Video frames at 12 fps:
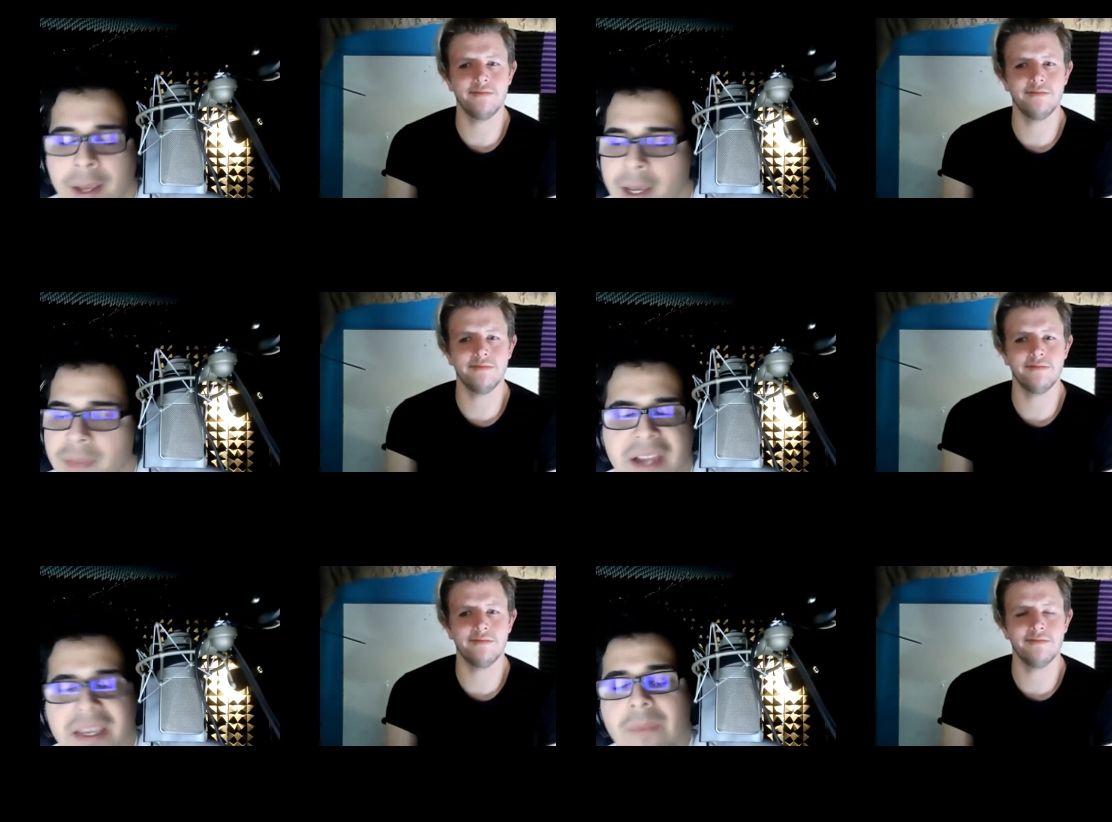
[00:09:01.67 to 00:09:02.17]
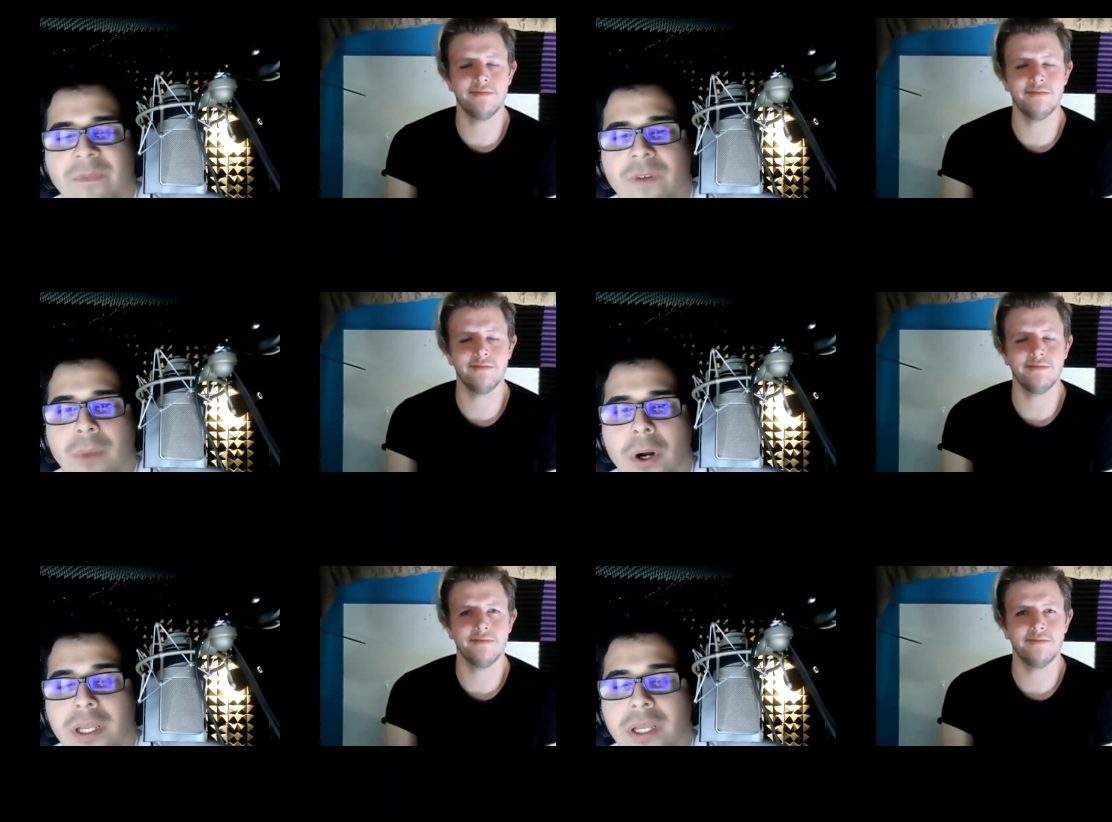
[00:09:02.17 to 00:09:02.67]
Speaker 1: that came from
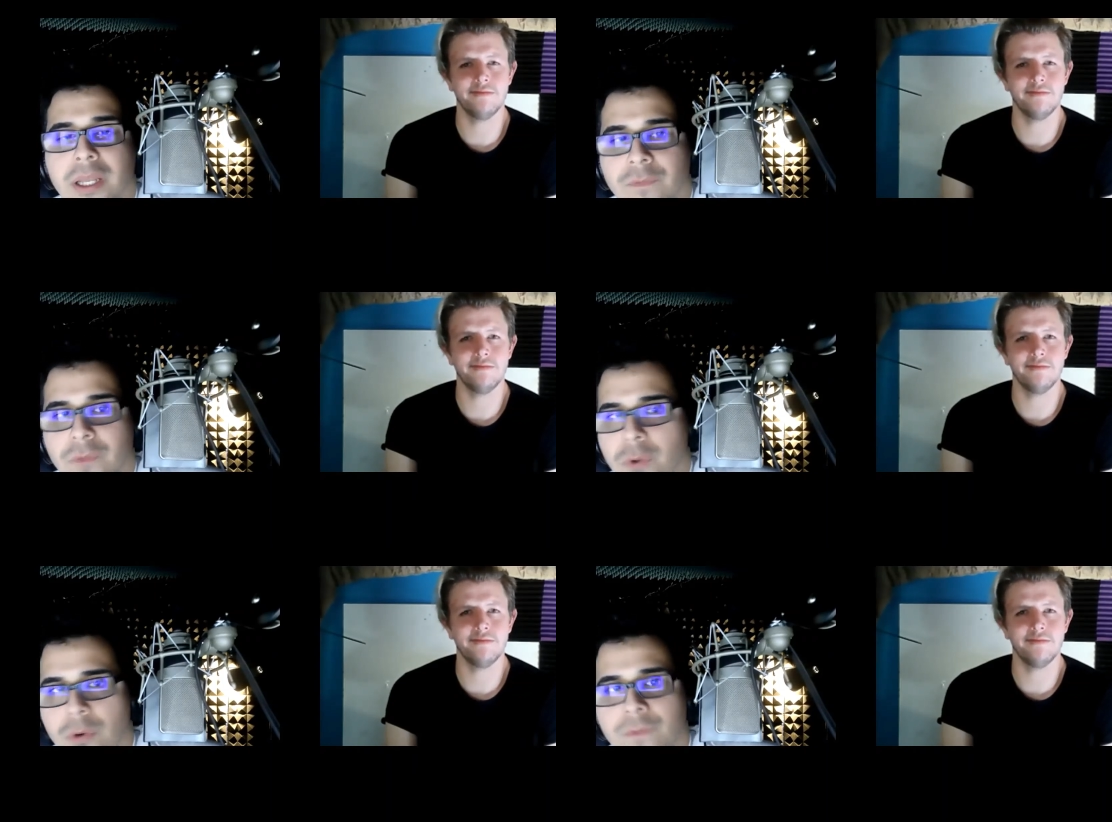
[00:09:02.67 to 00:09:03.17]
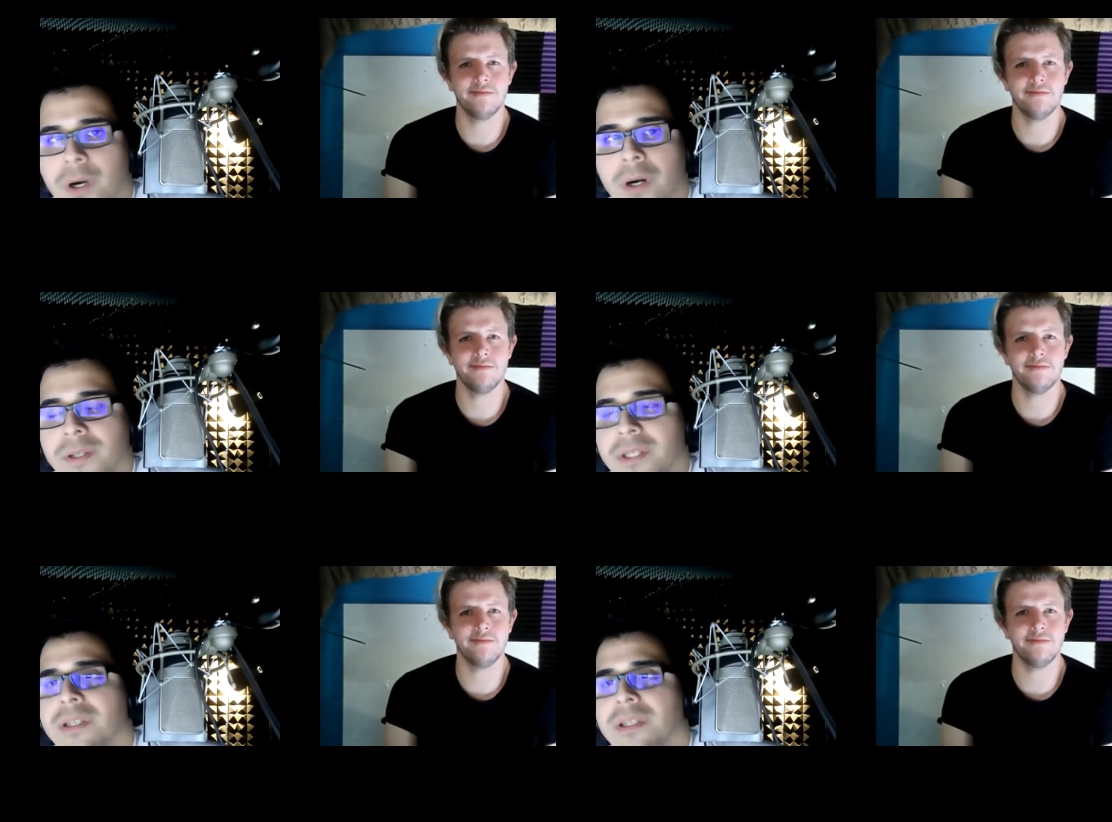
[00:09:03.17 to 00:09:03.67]
marketing through
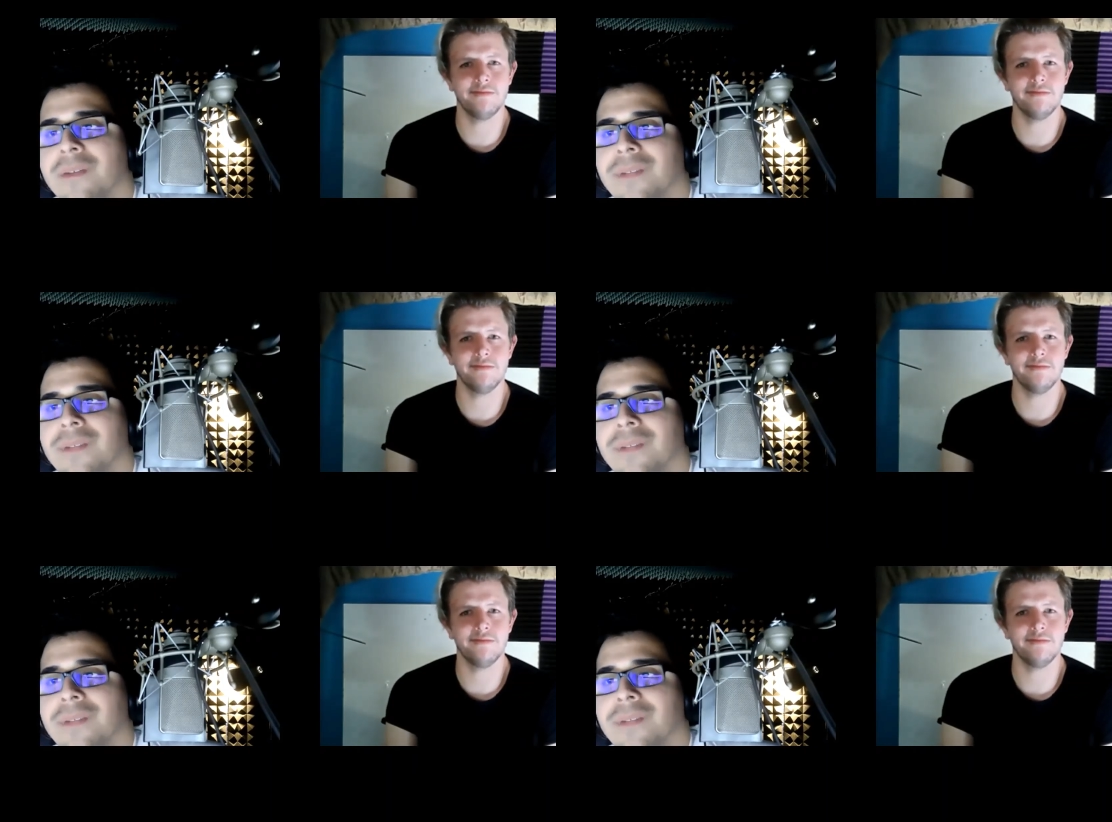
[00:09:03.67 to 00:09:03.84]
referrals and stuff